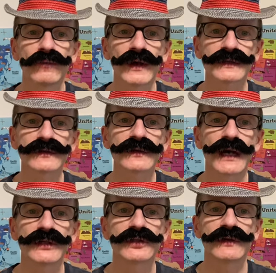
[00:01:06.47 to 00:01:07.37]
Western
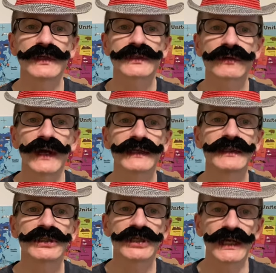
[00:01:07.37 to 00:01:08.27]
country is trying
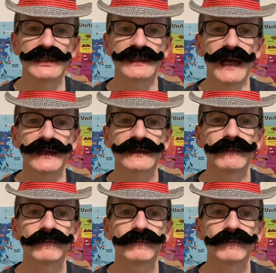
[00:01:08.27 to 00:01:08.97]
to change that.